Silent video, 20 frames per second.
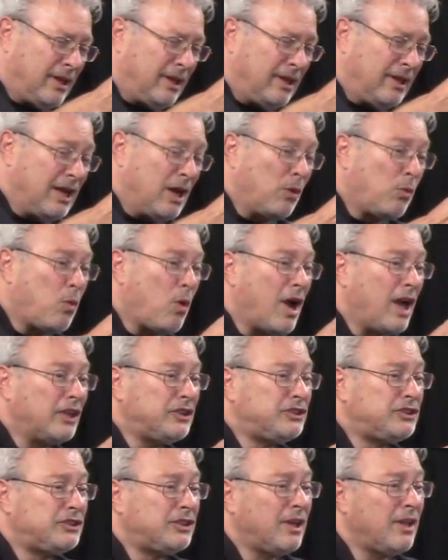Now
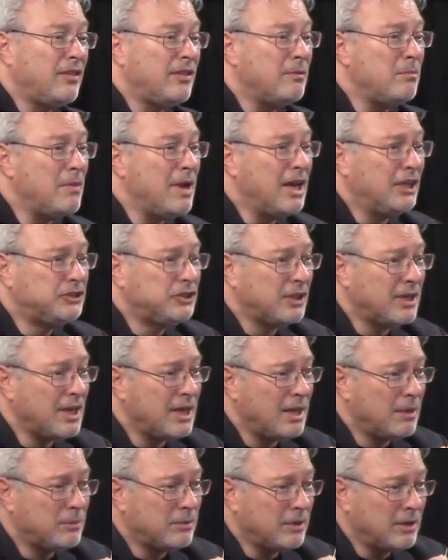watch the magic
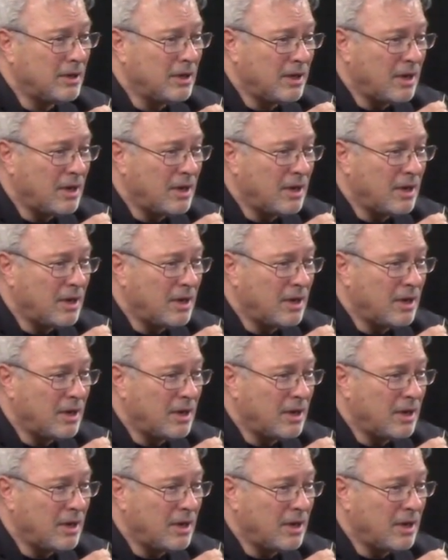happen